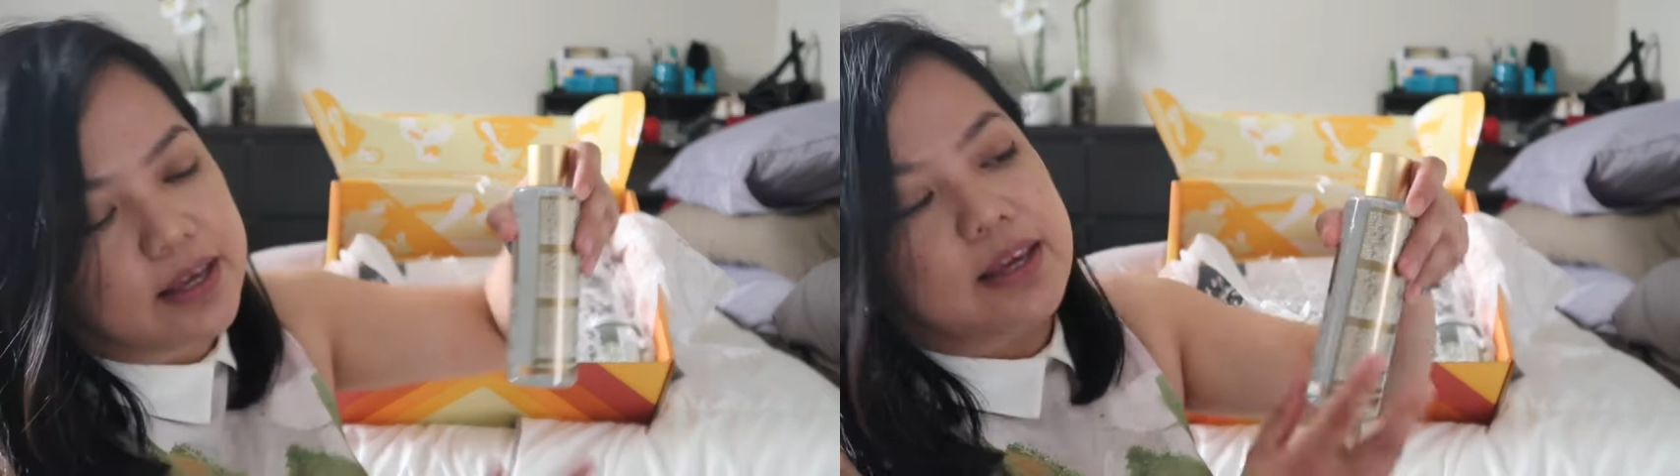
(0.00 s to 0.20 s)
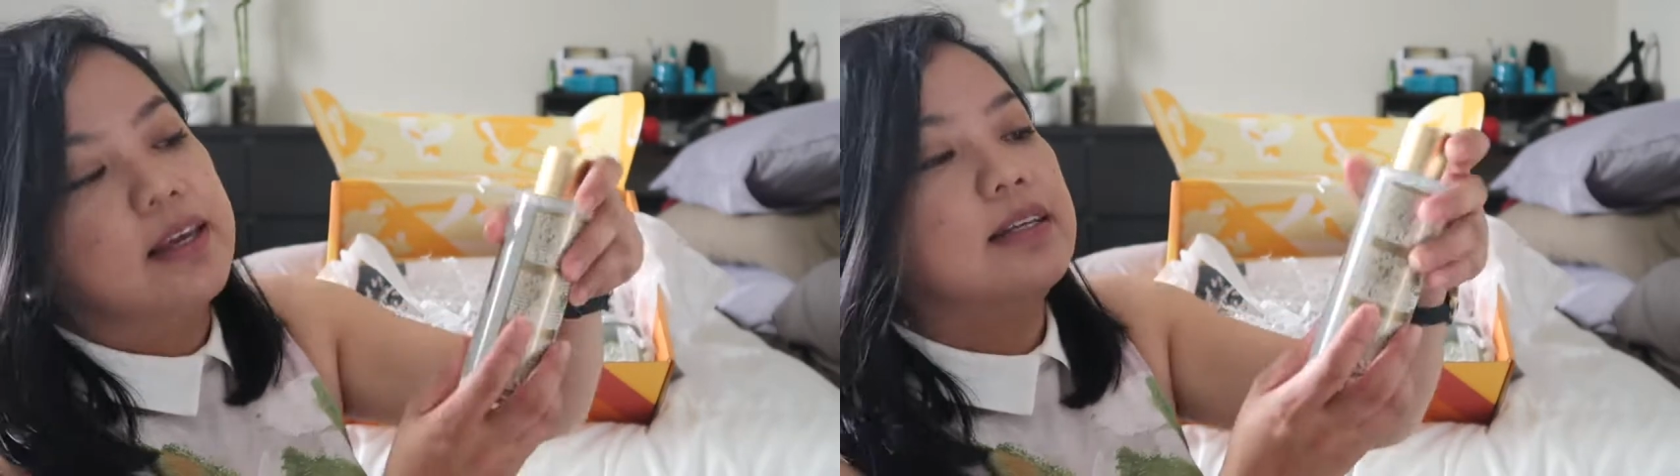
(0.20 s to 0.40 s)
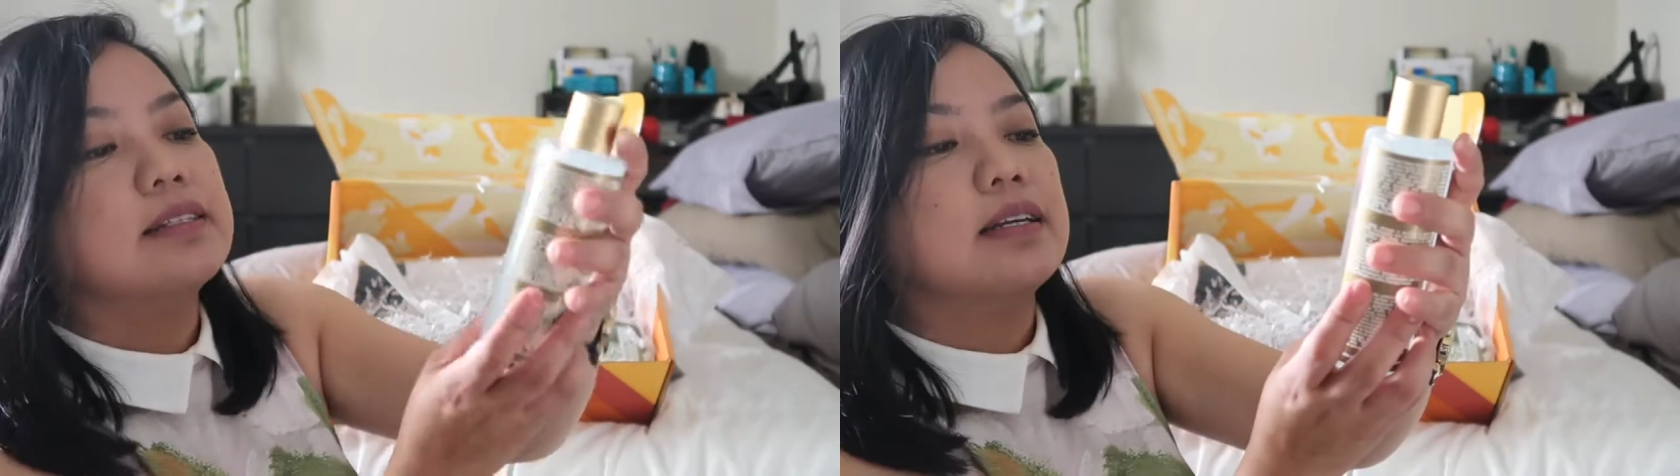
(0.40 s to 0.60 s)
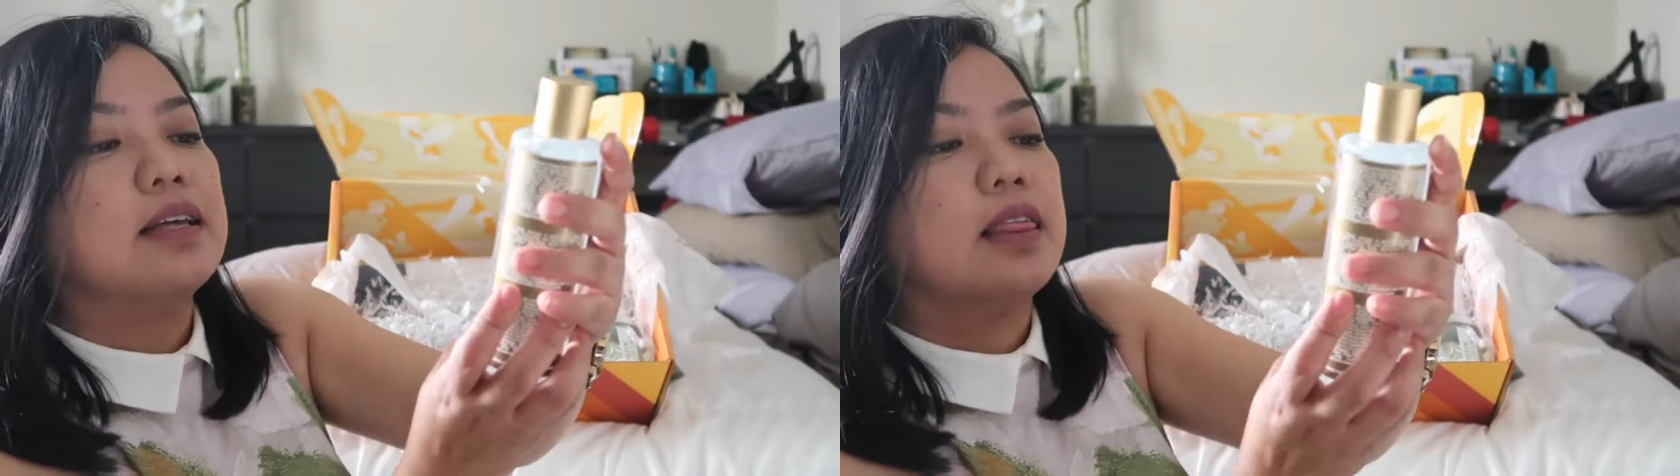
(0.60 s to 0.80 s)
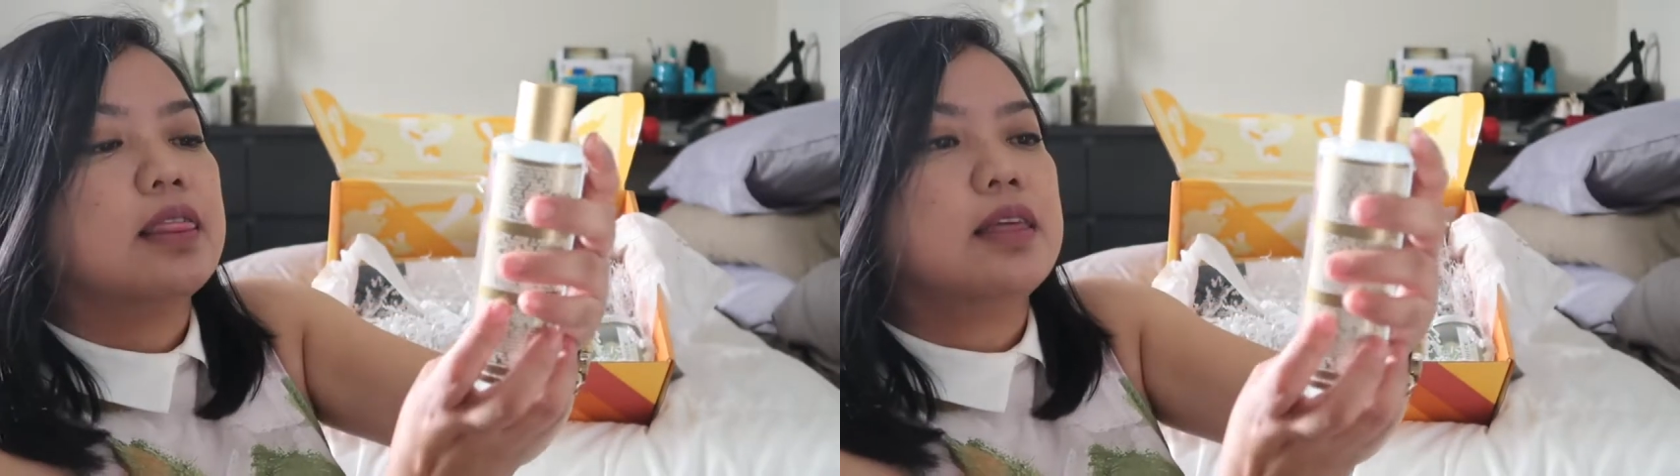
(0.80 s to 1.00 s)
is
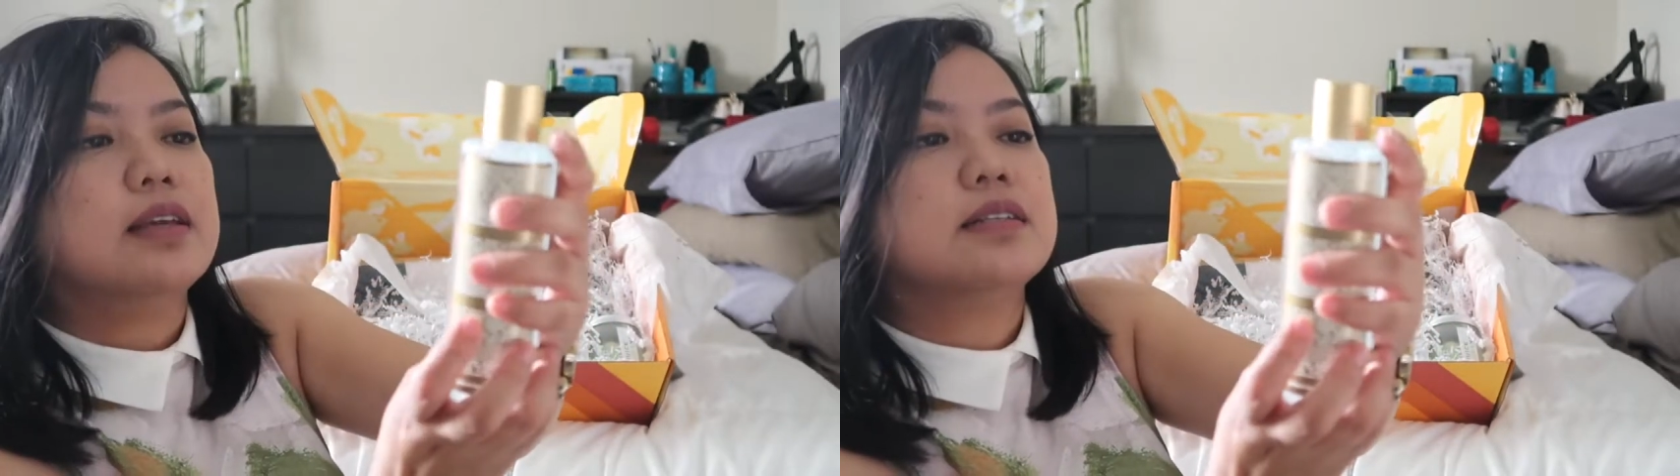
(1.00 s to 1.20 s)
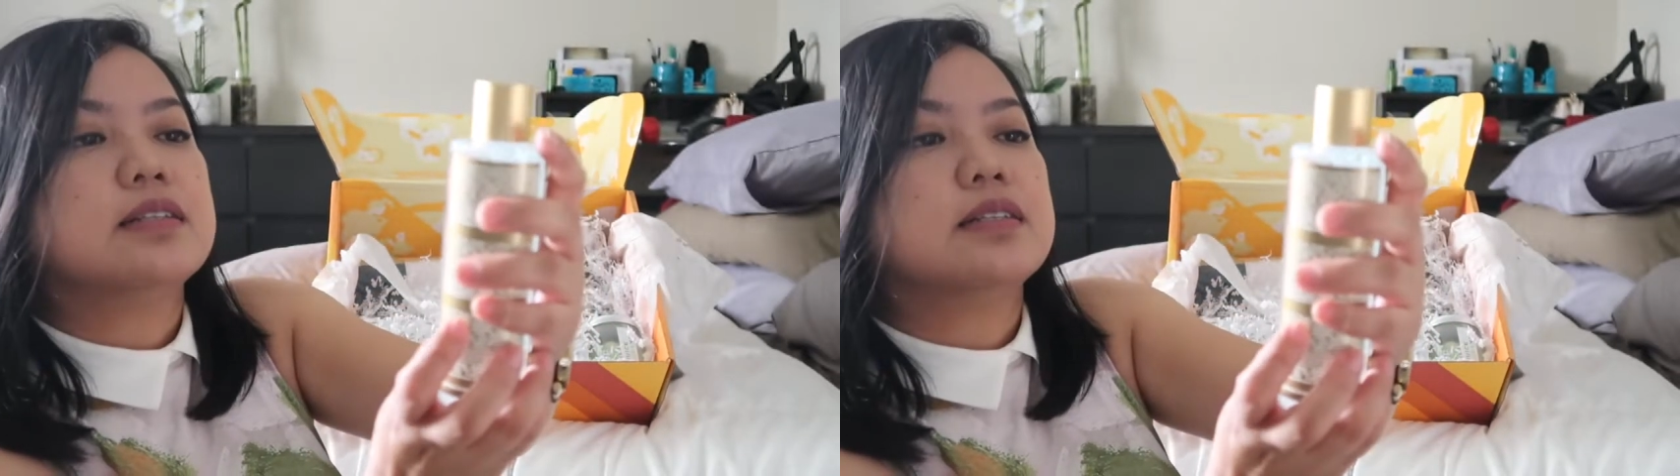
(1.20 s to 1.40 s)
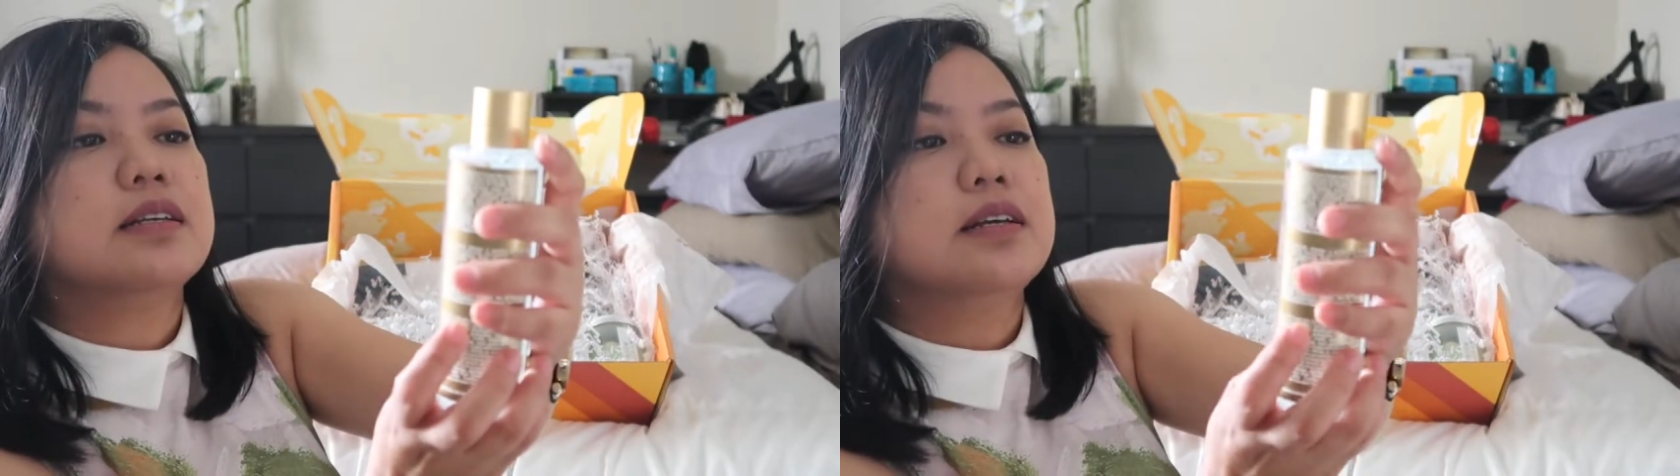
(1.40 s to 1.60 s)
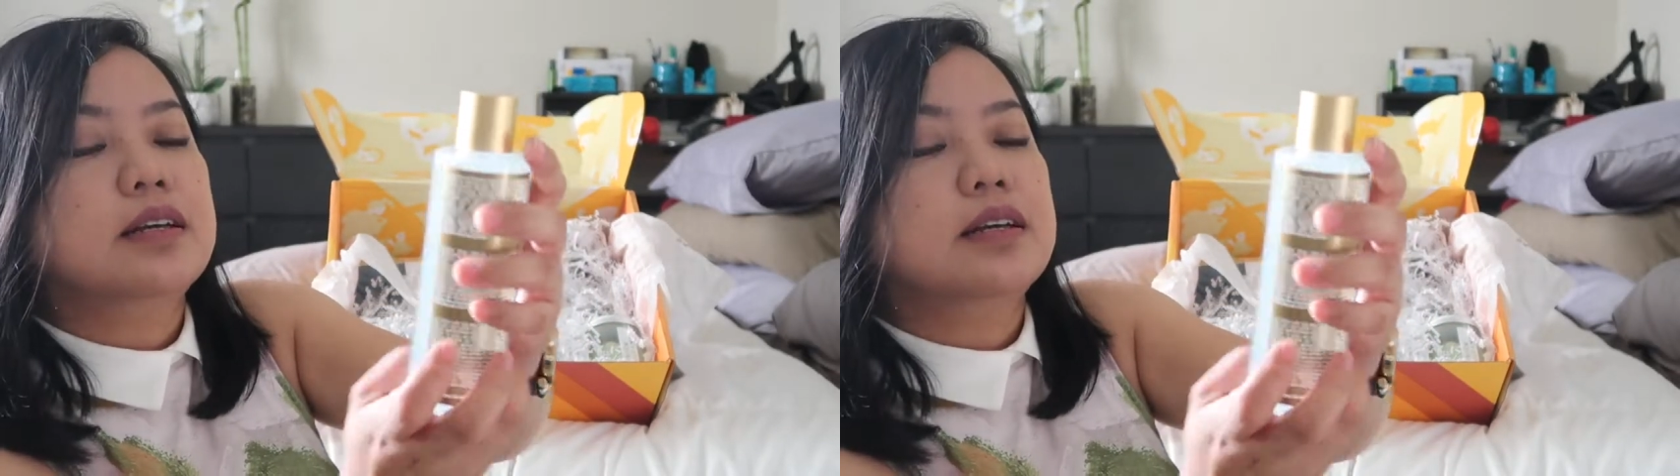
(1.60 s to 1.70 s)
this